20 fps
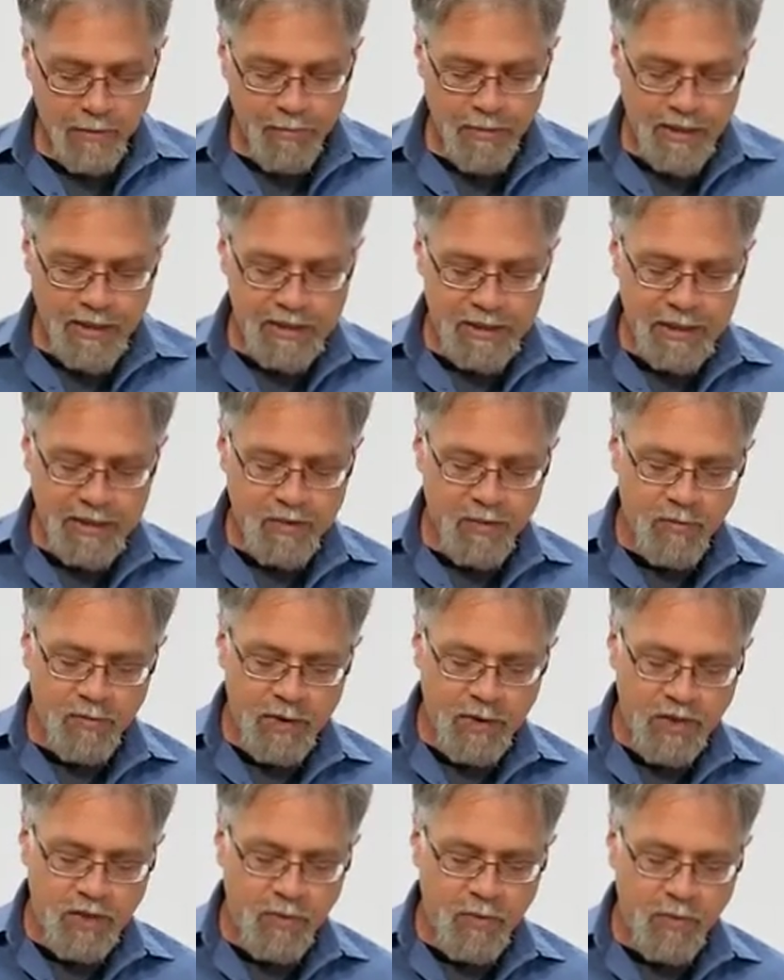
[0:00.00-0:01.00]
Because as we
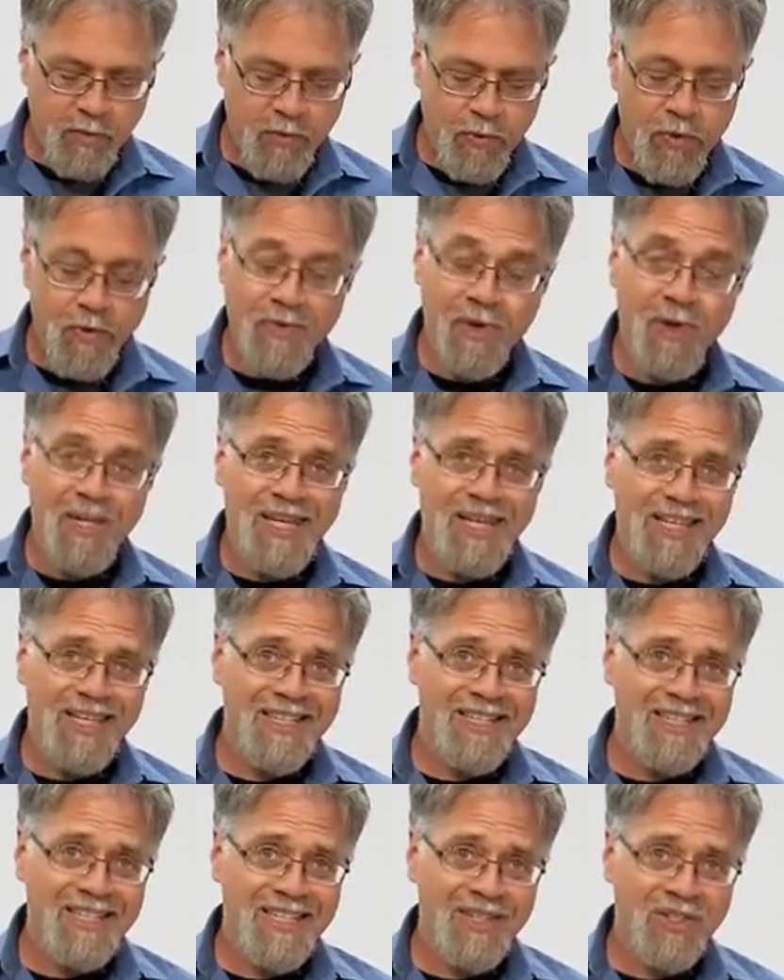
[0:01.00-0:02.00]
mentioned before, if your
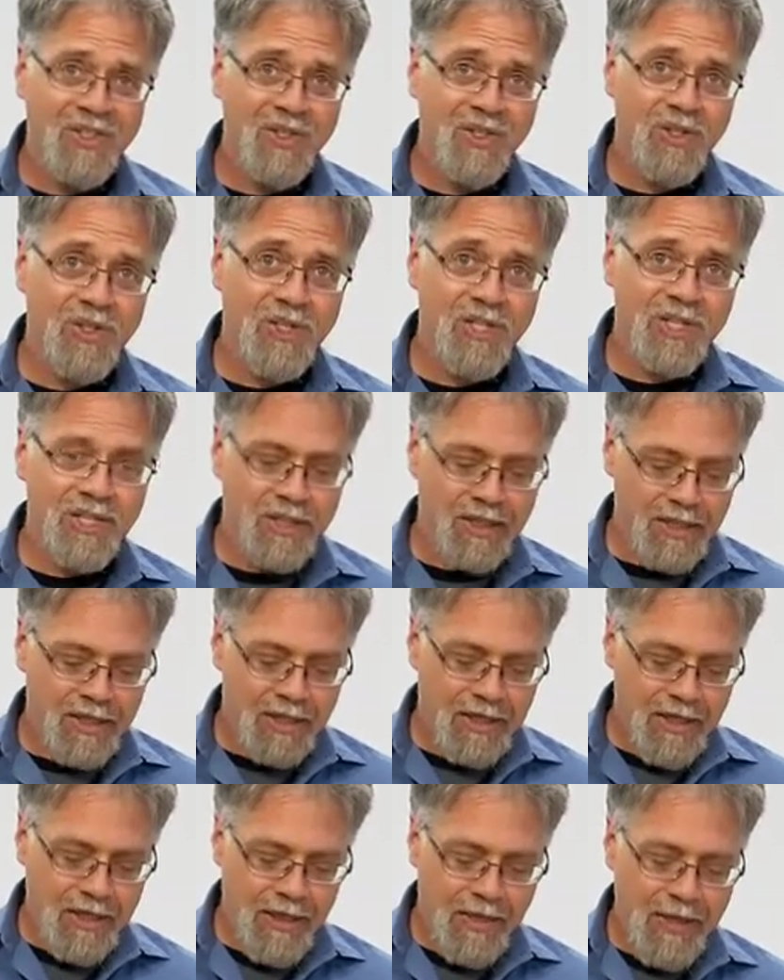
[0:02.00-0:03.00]
lens gets dirty,
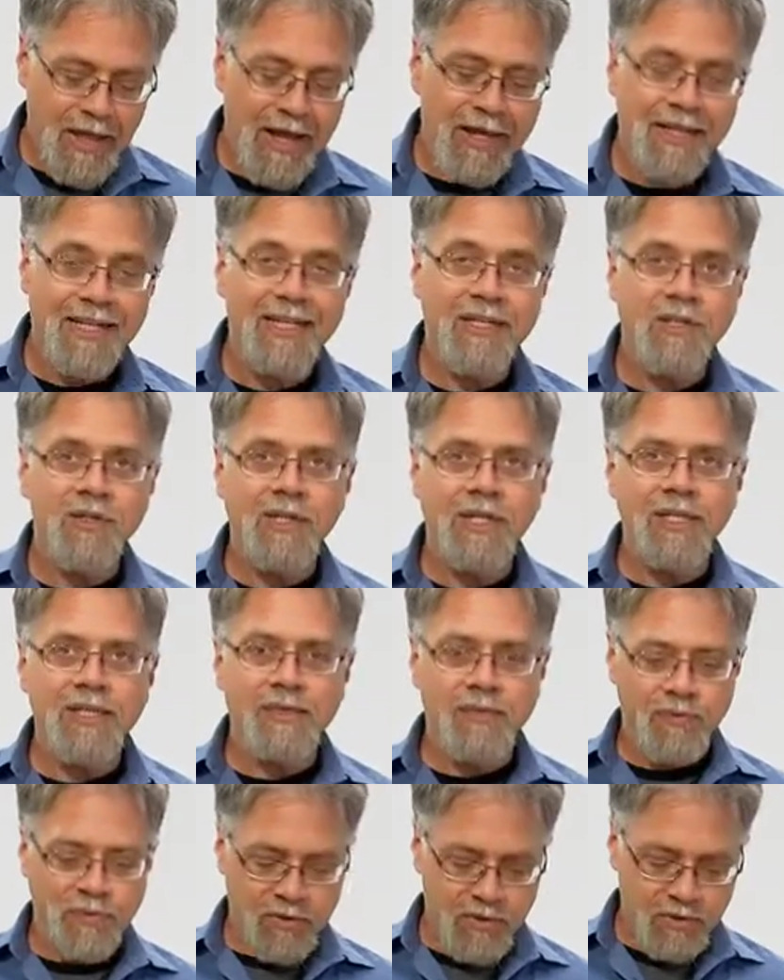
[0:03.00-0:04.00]
that can
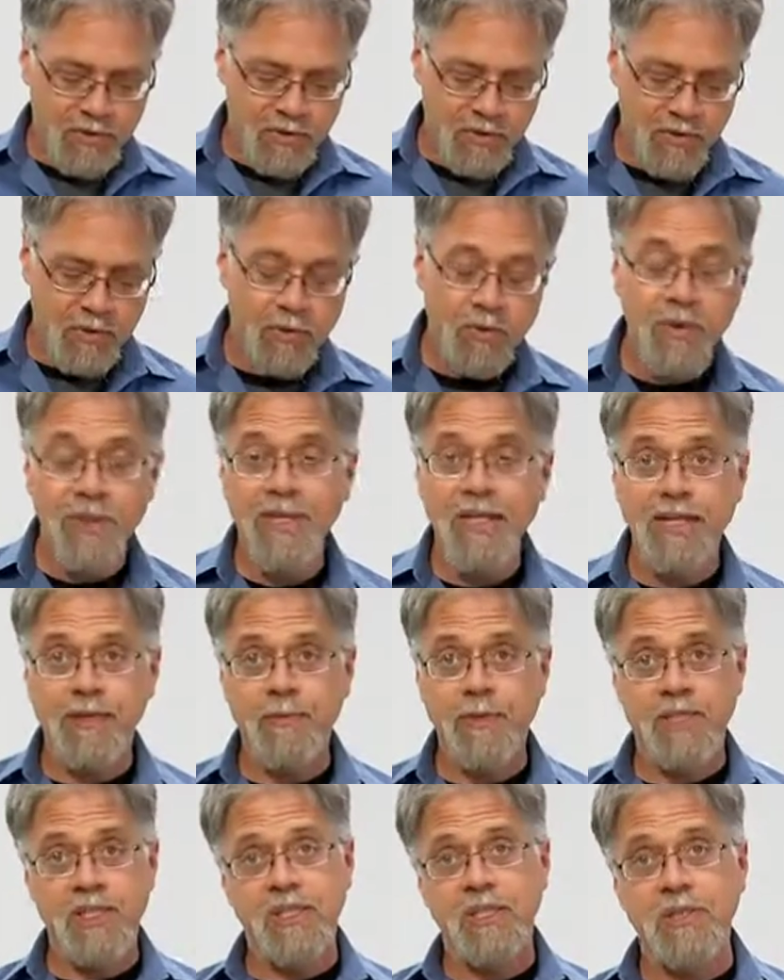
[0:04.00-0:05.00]
transfer to the
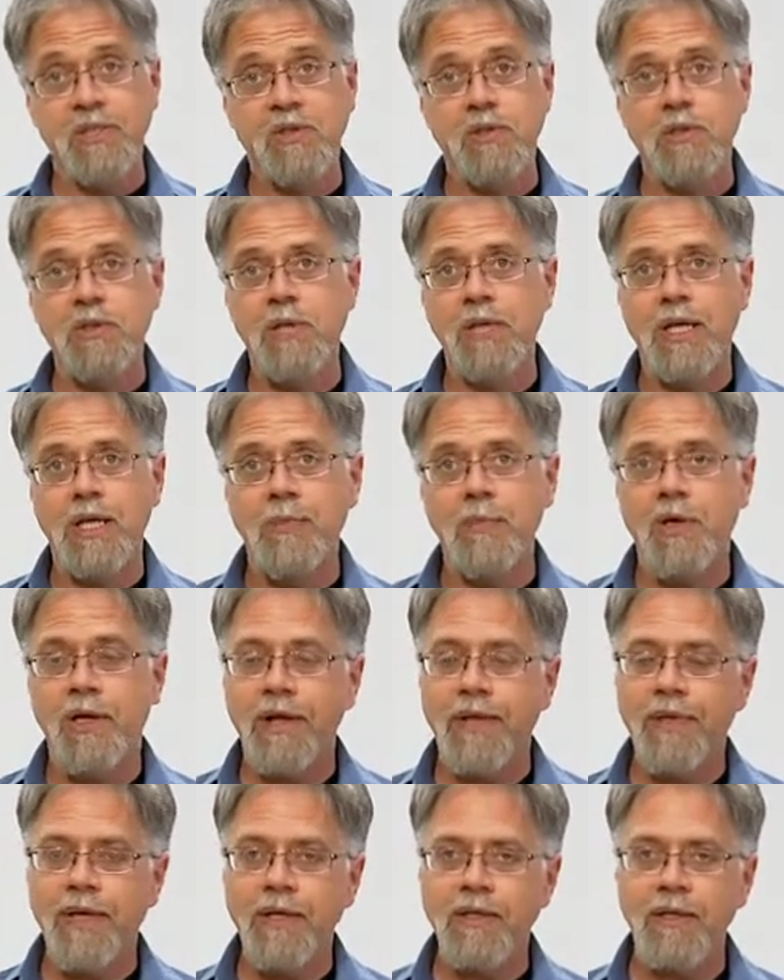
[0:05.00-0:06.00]
image sensor in your camera,
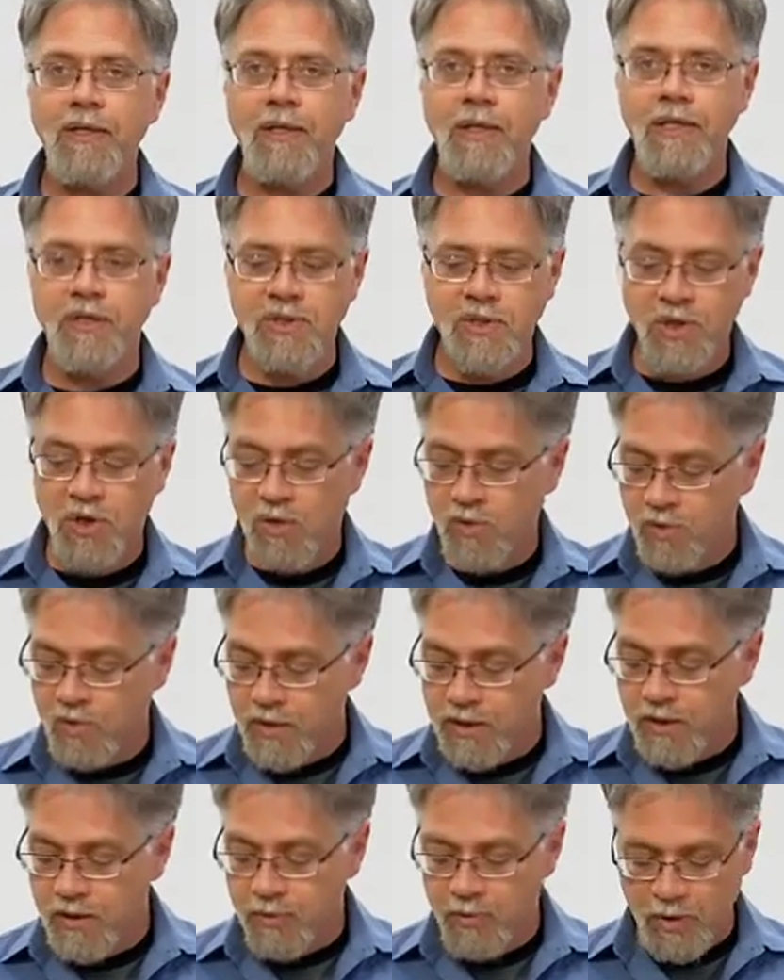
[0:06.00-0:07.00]
and that can cause
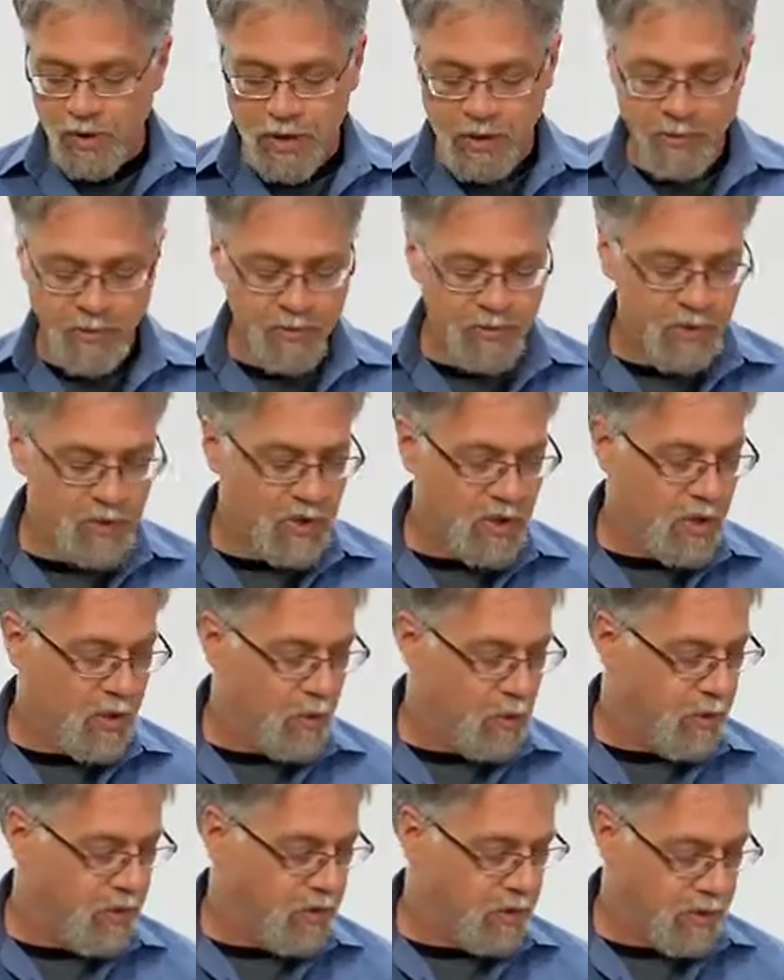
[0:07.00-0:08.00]
real problems
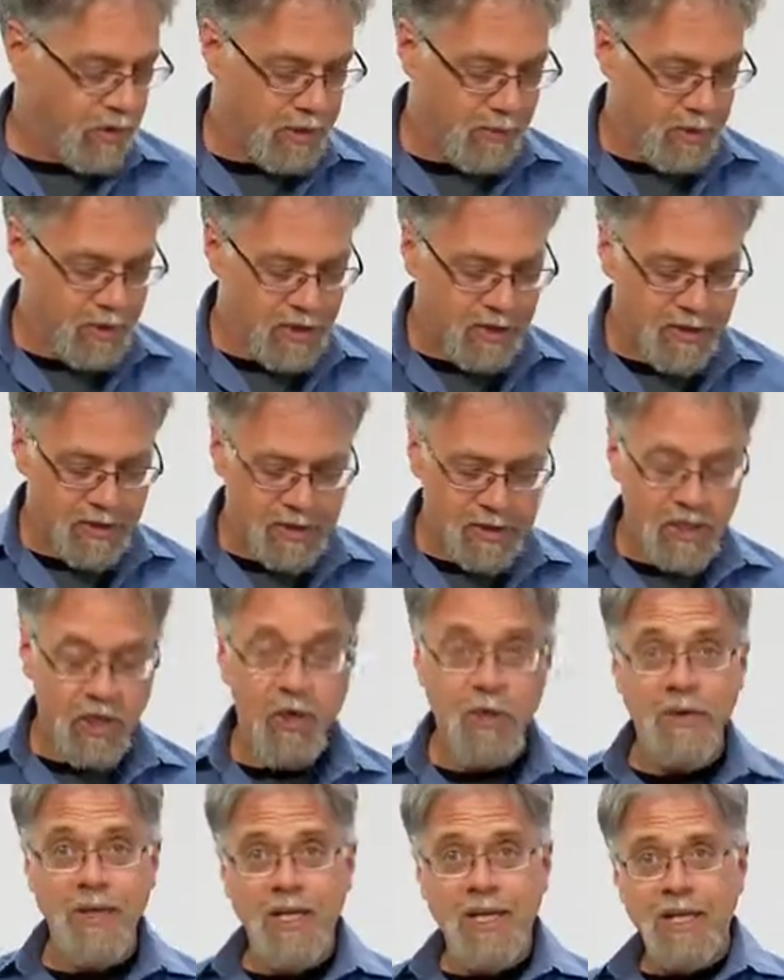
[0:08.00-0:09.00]
with your images.
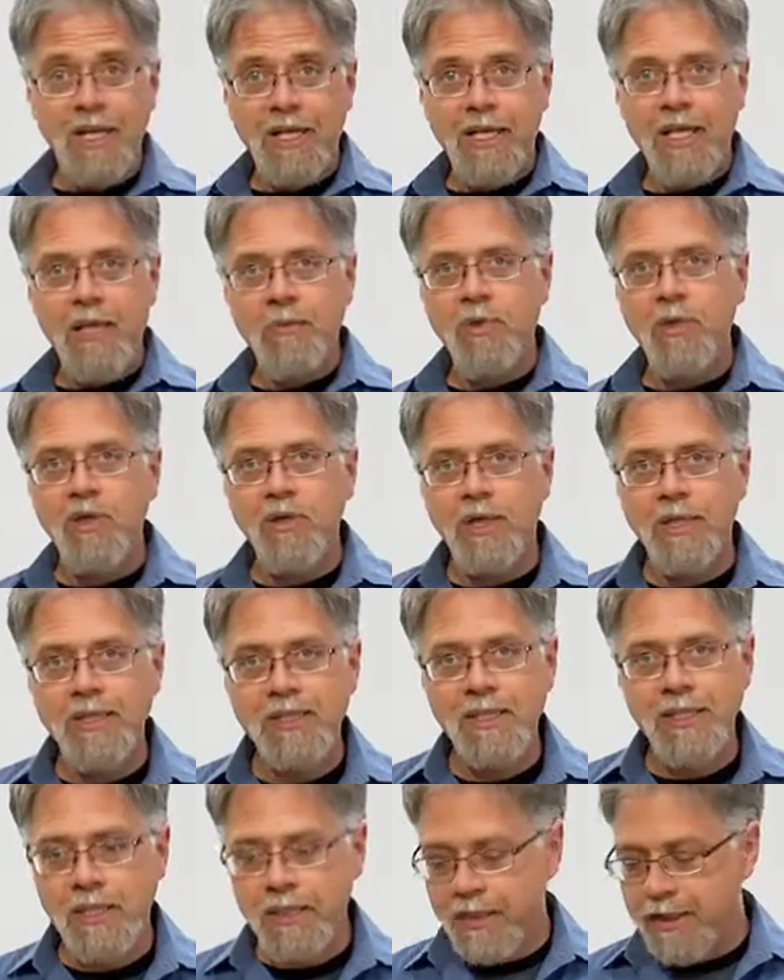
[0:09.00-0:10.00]
So keeping your
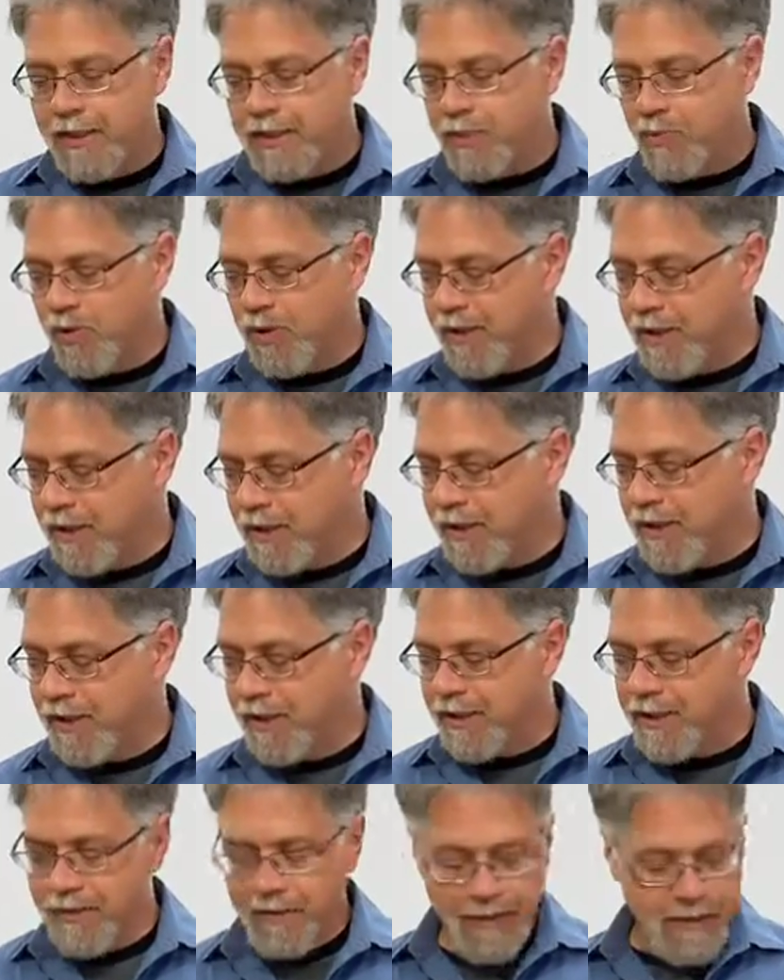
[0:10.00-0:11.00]
lens clean is pretty
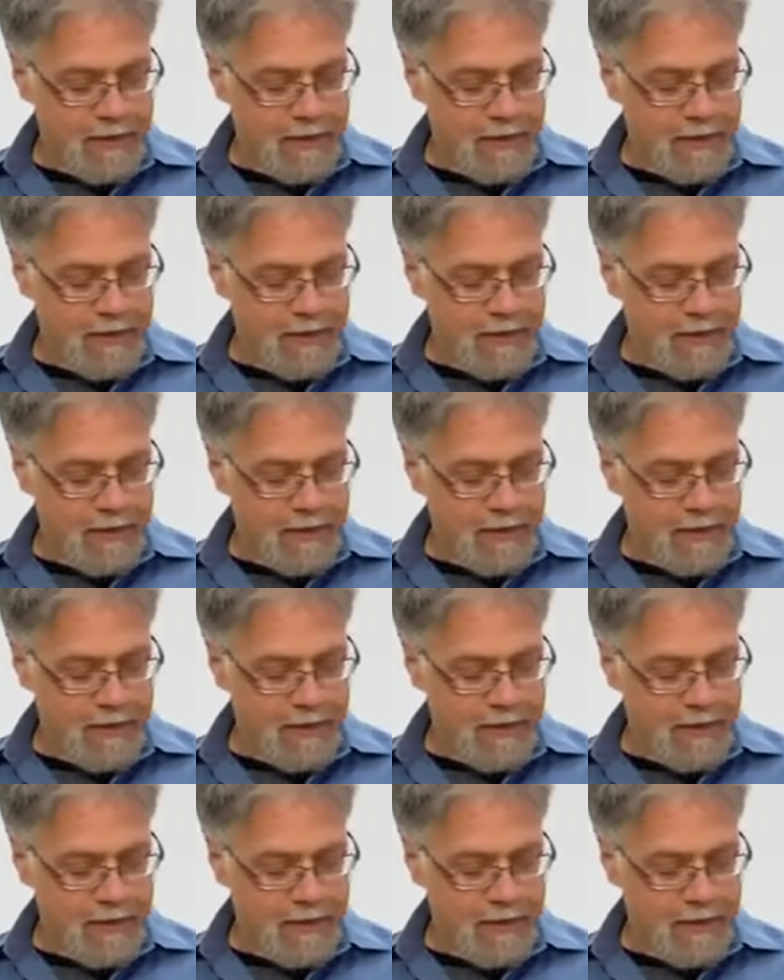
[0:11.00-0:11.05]
easy.